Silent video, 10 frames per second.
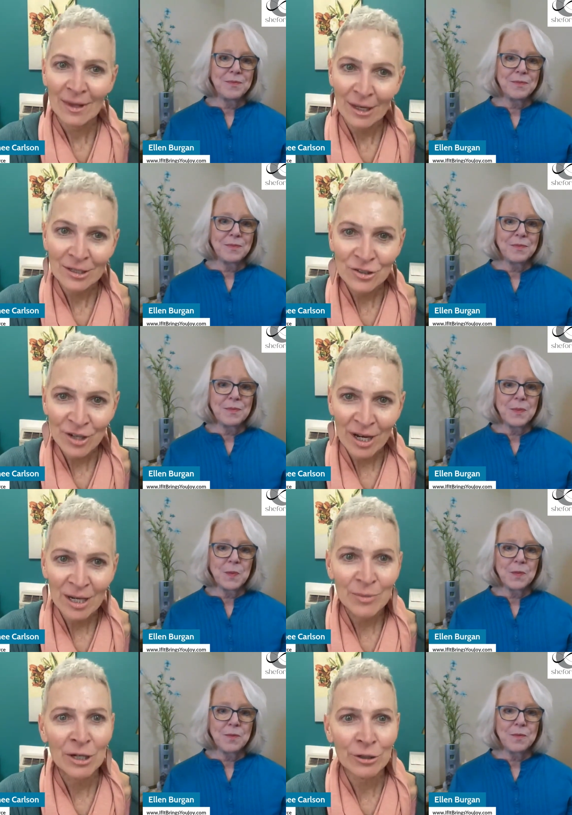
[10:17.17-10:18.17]
Speaker 1: a job,
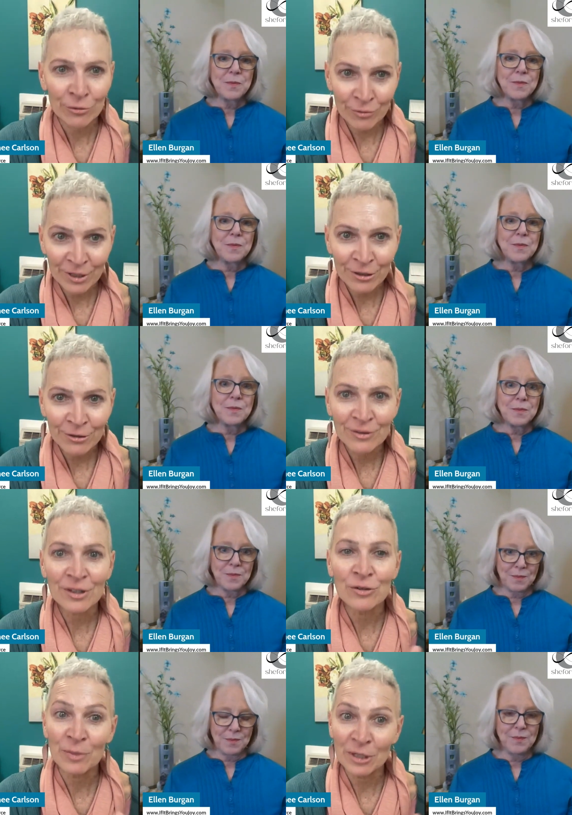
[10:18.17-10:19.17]
a career that you
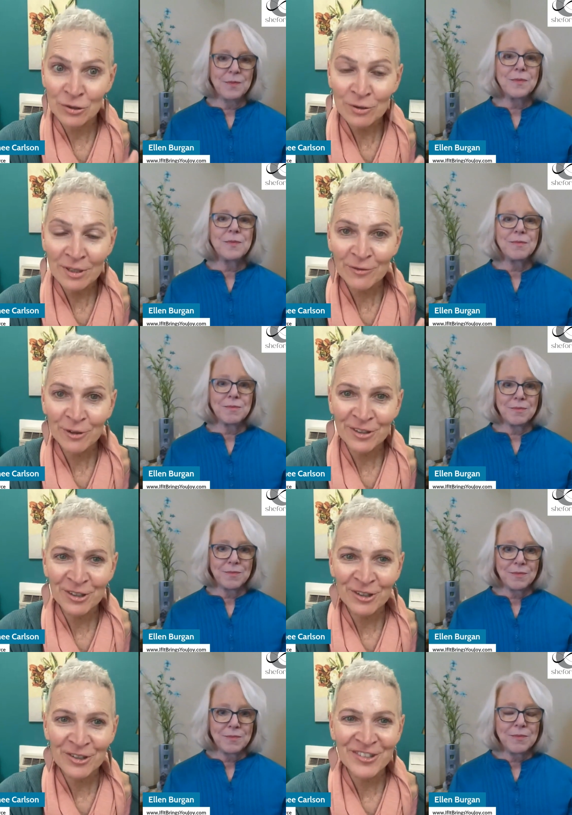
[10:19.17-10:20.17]
had been doing for
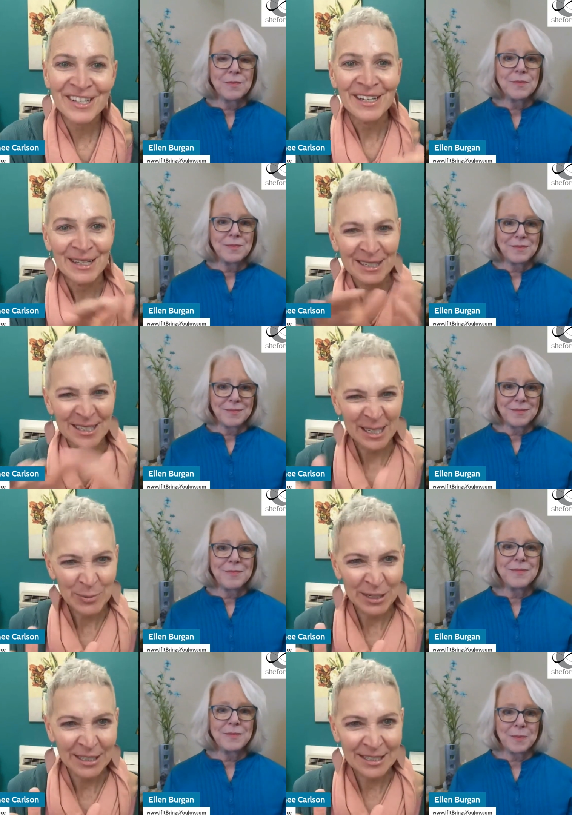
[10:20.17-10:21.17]
years, stepping
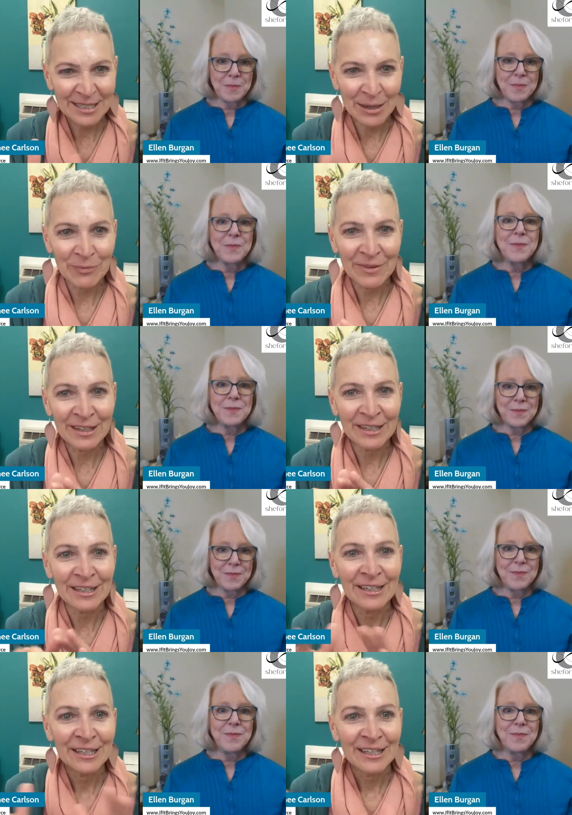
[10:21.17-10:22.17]
into
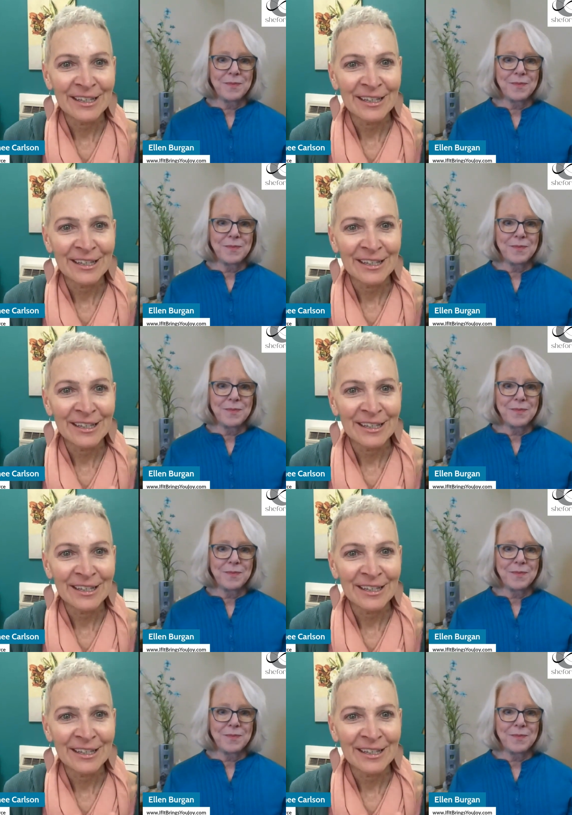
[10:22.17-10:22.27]
something